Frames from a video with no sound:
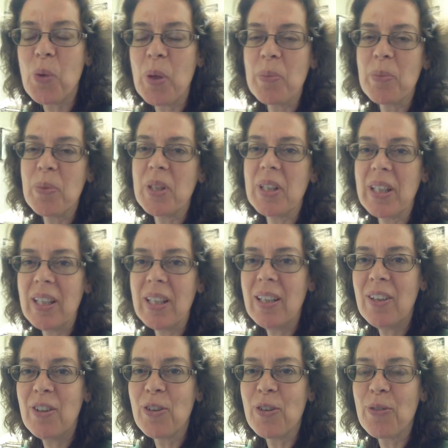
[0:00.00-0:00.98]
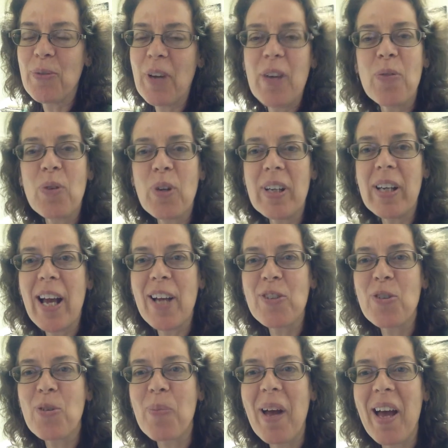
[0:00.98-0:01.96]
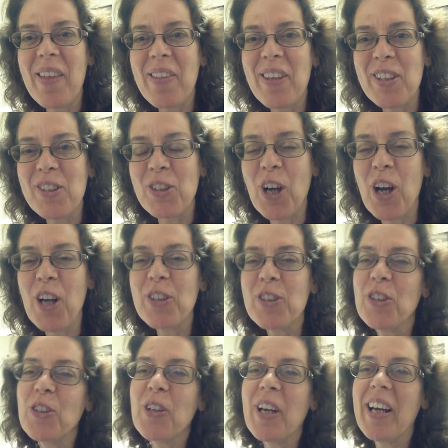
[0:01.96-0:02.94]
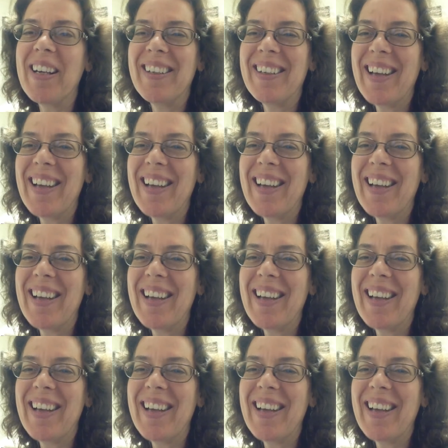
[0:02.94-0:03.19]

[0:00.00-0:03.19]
Whimsy, your favorite naturopathic doctor,